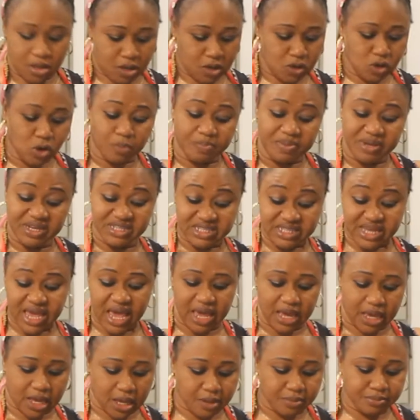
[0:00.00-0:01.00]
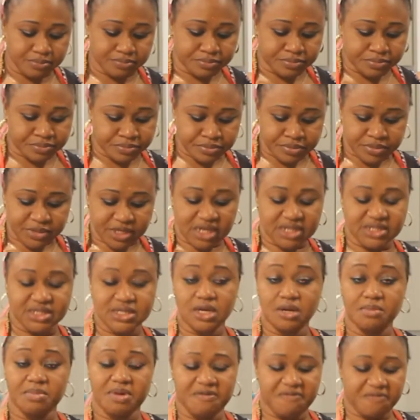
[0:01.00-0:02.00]
Your beans cake is
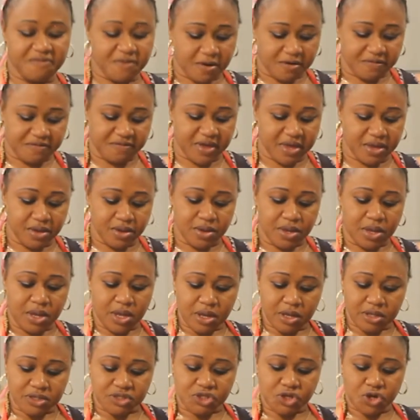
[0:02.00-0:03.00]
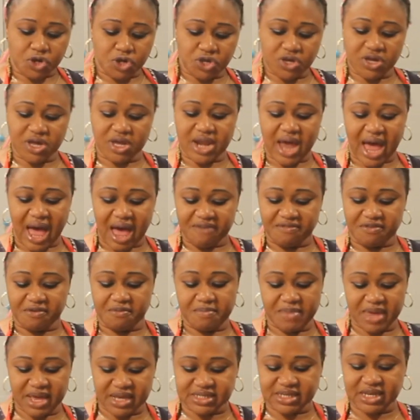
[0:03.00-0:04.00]
going to be fluffy. So you're going to have to
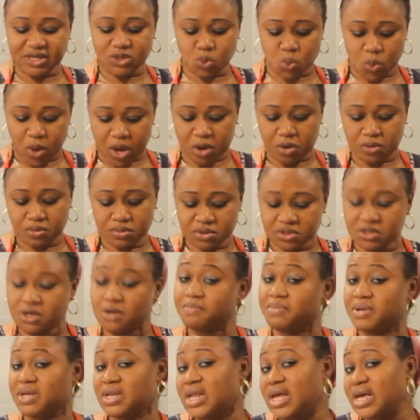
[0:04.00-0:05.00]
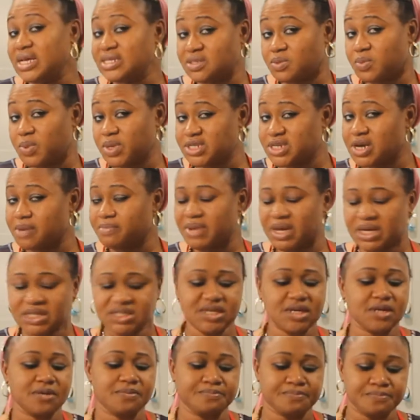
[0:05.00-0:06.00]
mix it well. Don't be lazy with your
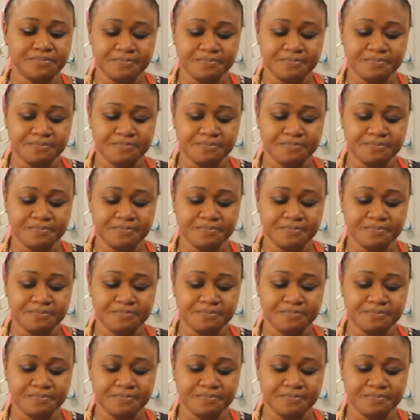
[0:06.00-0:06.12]
mixing.